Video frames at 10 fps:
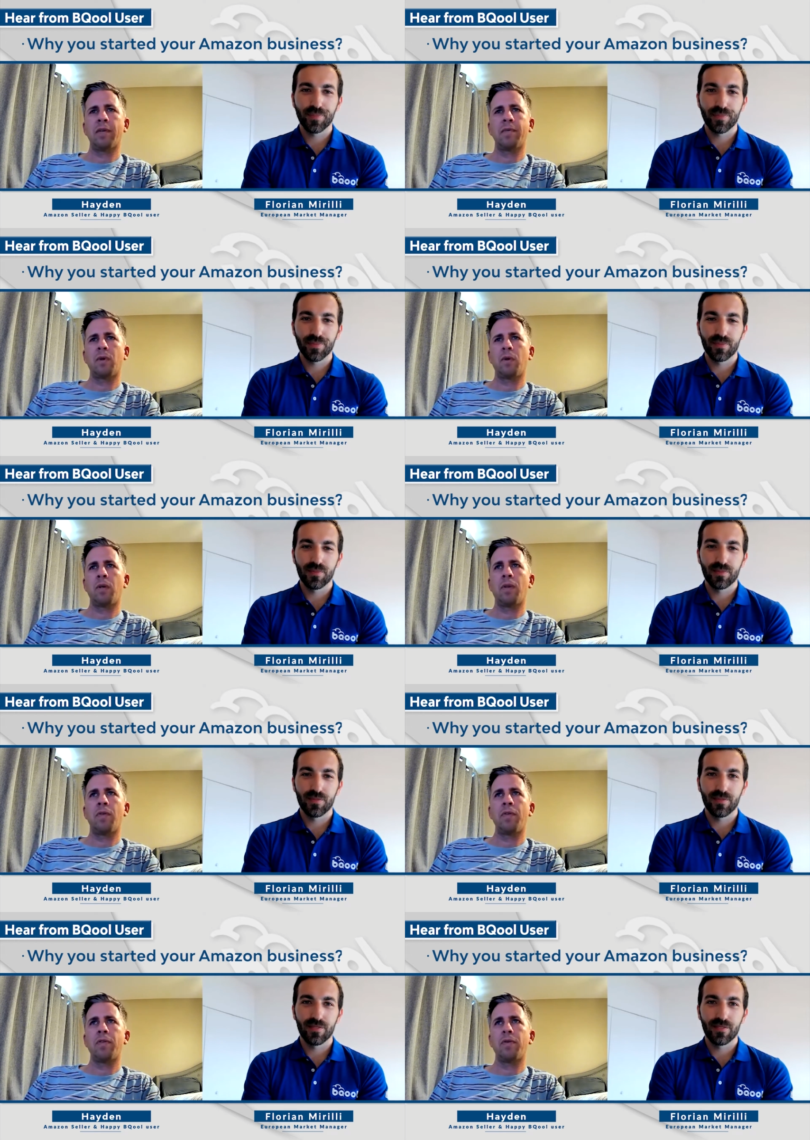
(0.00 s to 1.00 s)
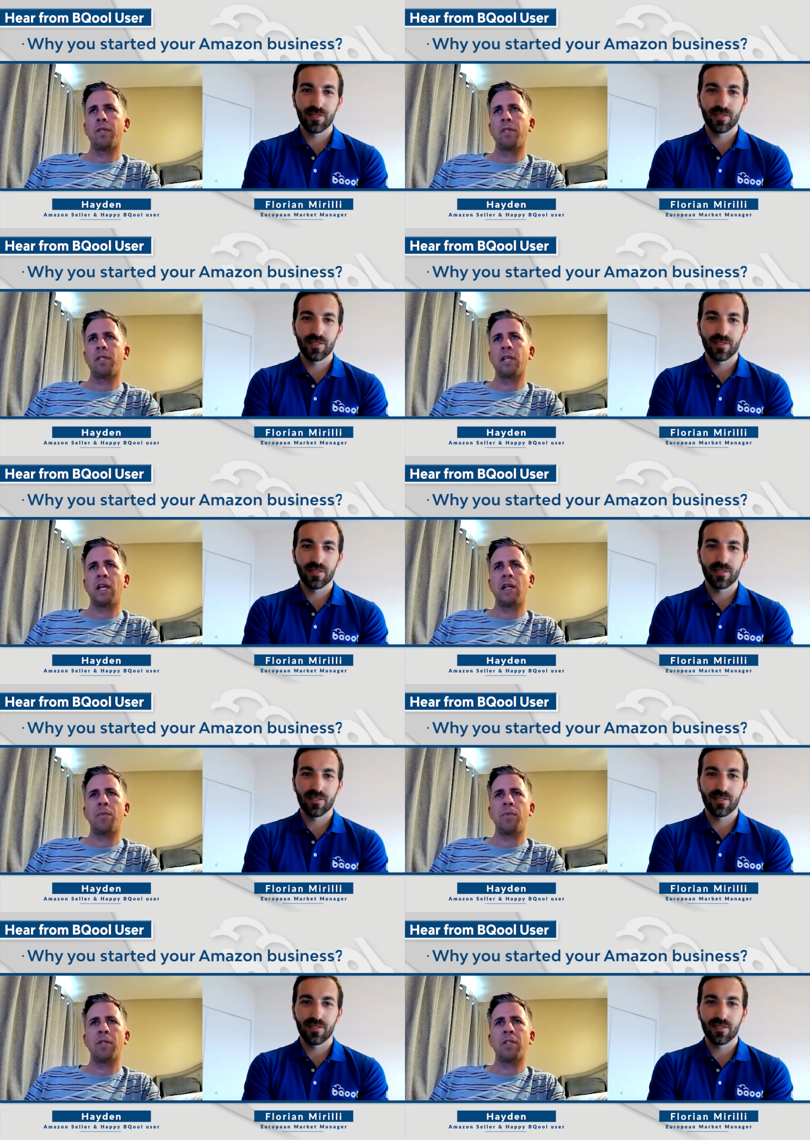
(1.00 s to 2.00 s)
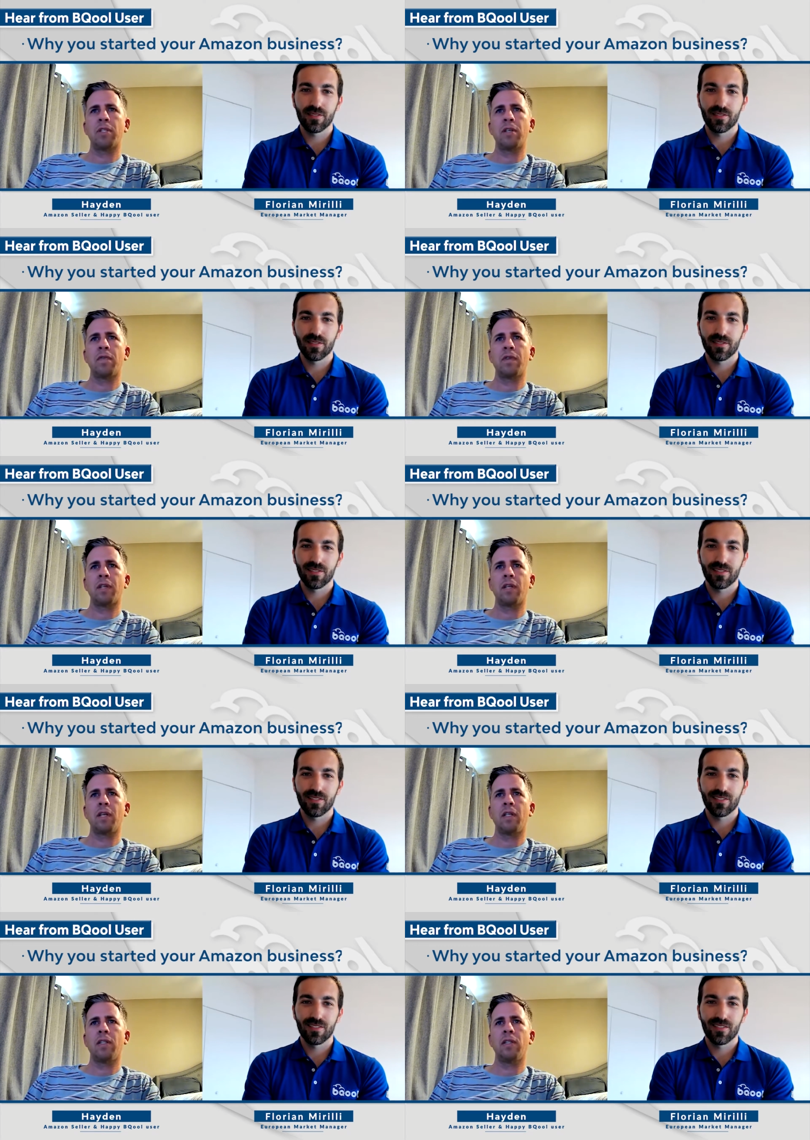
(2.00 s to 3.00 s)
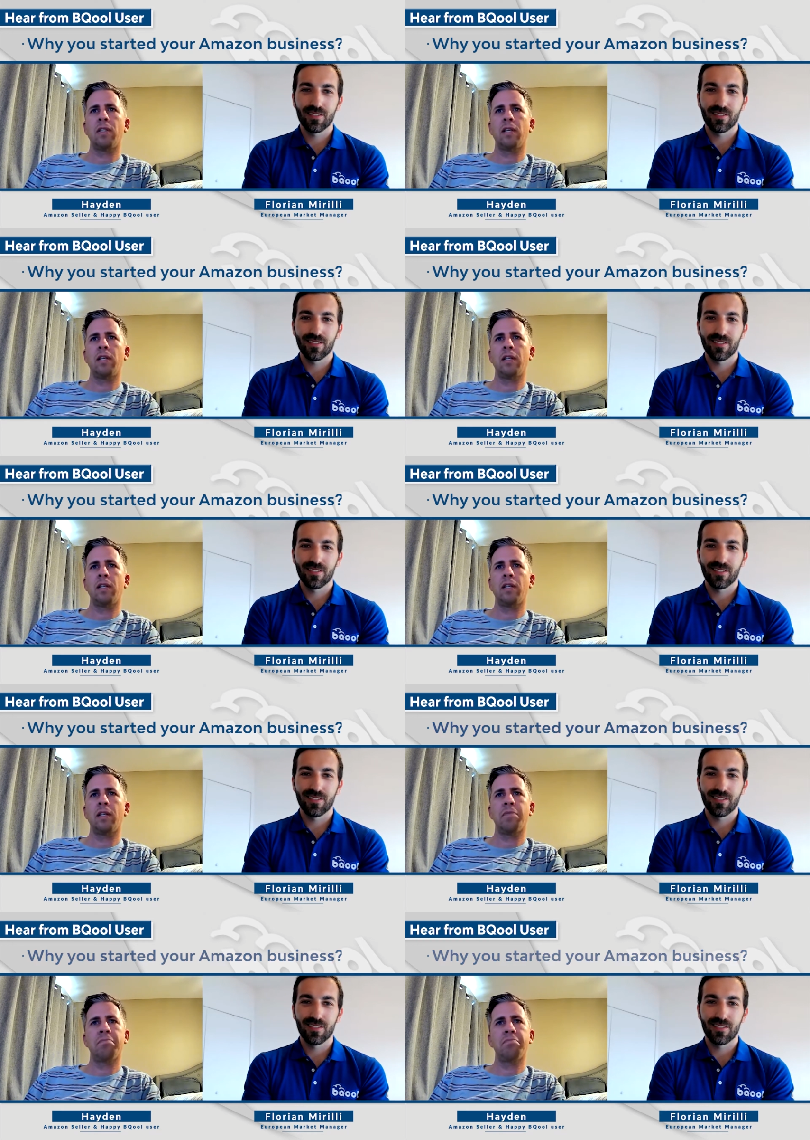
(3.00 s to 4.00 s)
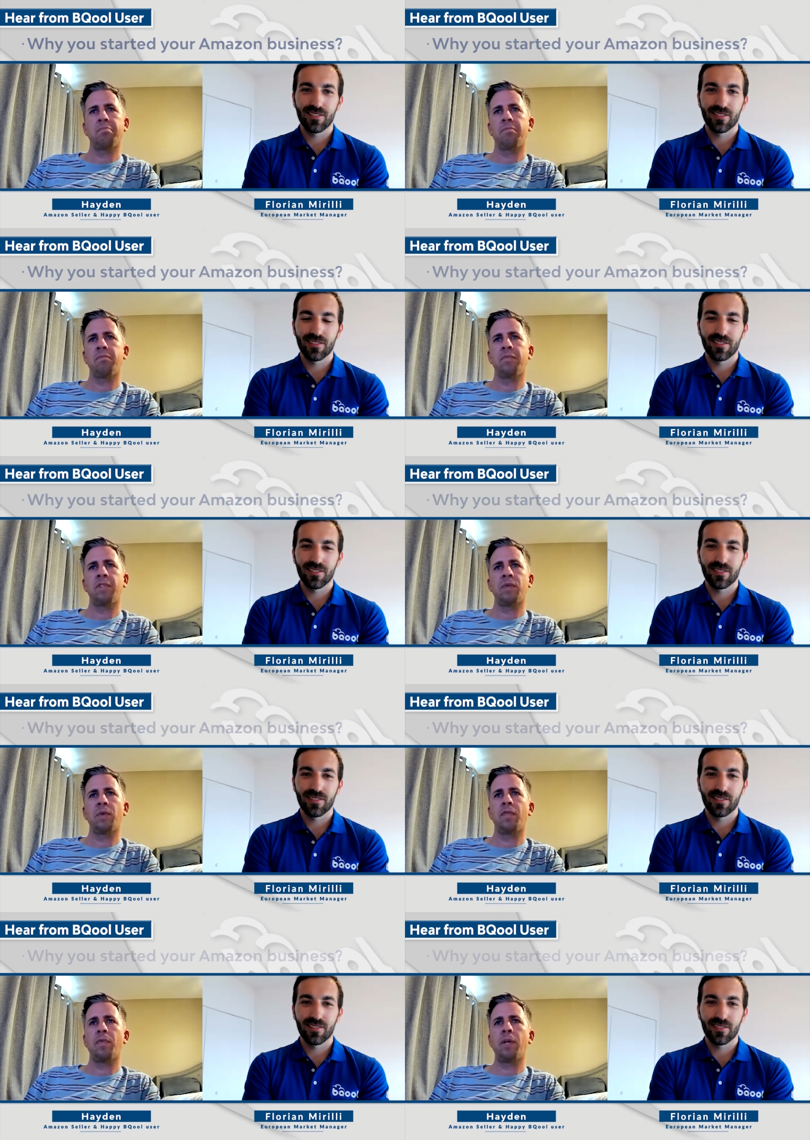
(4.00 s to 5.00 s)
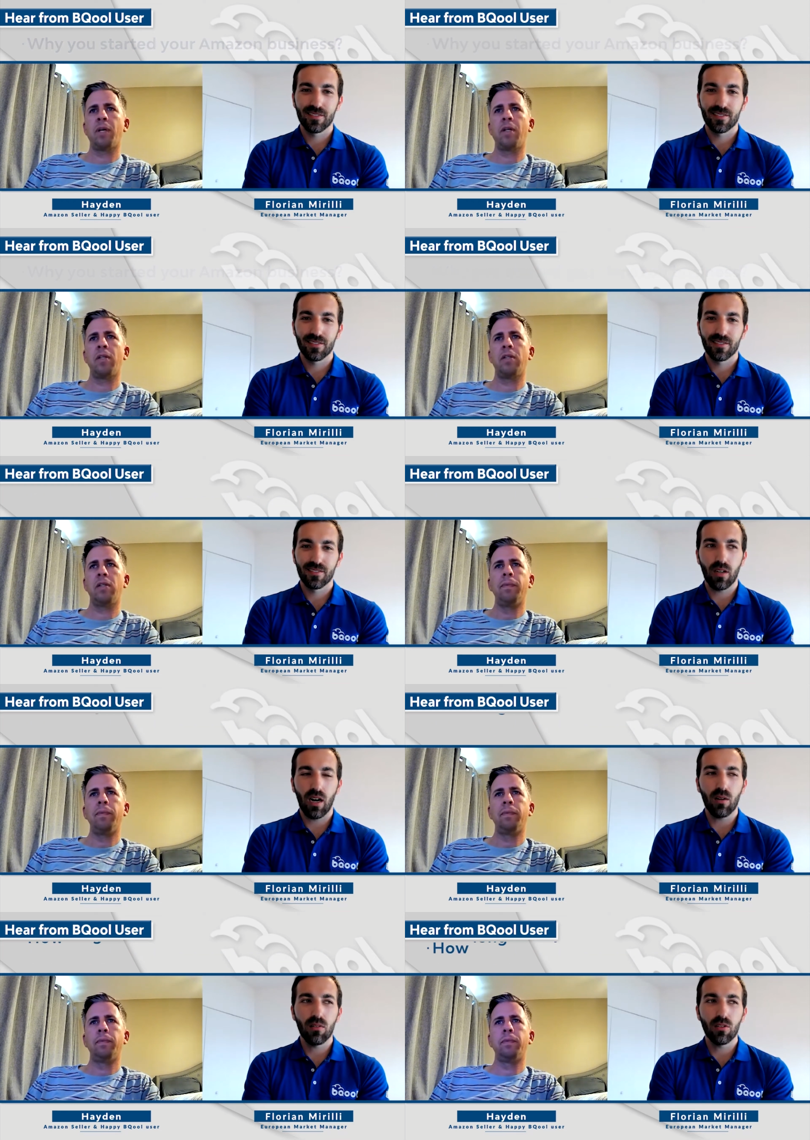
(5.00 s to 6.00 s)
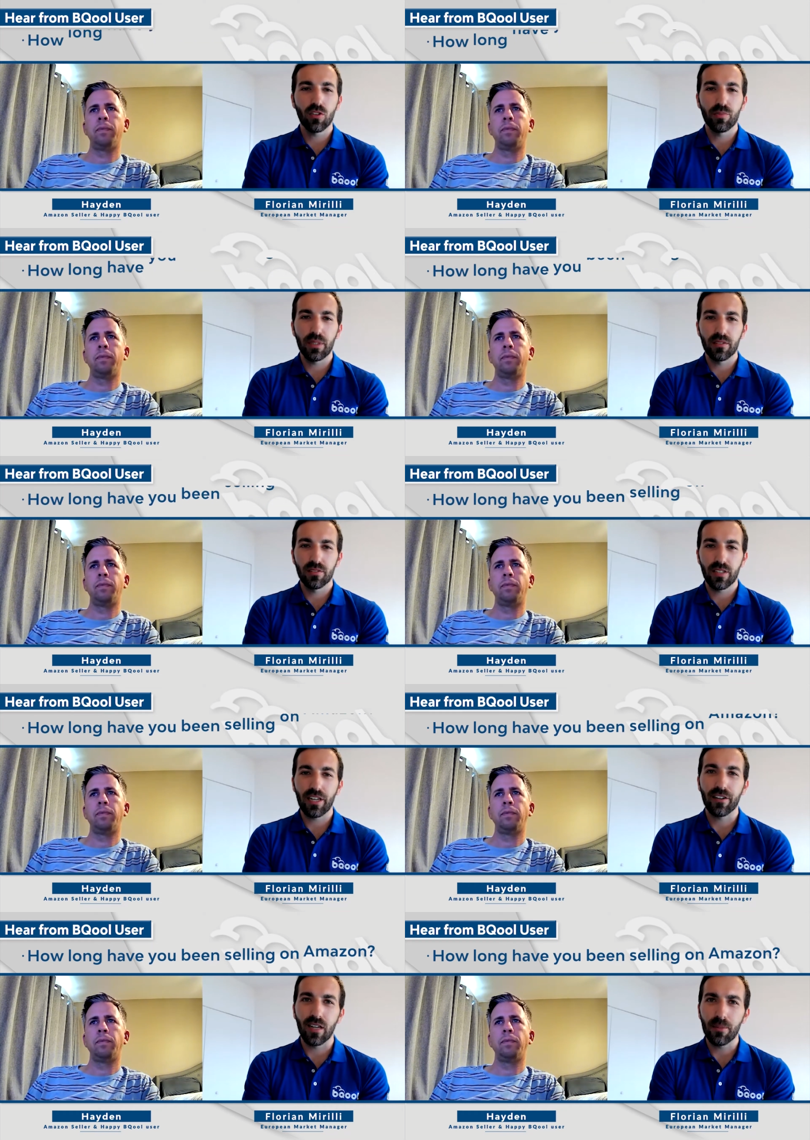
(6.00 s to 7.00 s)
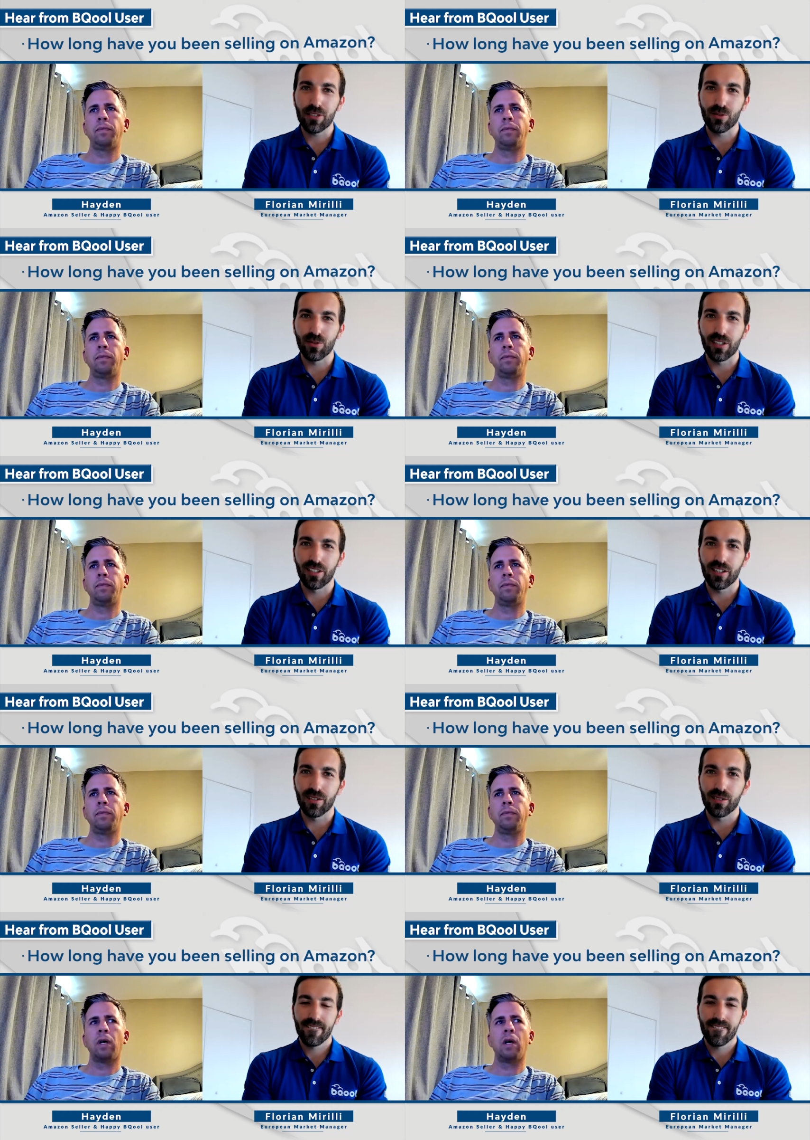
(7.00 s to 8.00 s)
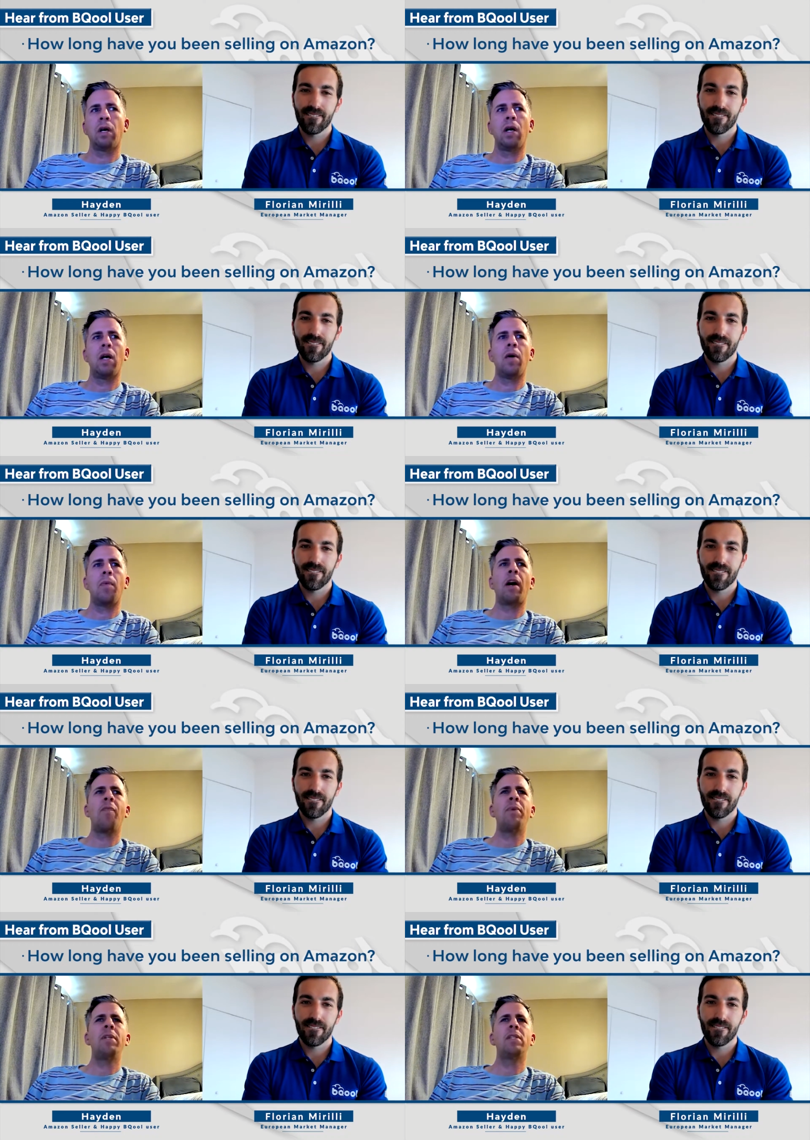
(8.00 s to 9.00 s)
Speaker 1: like going to thrift stores and scanning books and stuff like that. And just went from there.
Speaker 2: How long you've been selling on Amazon right
Speaker 1: now? I've been